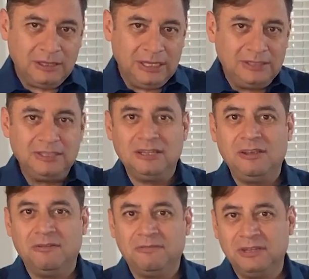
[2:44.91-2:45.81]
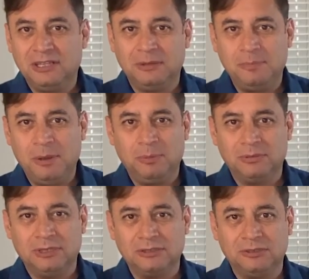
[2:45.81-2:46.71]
easily offended people that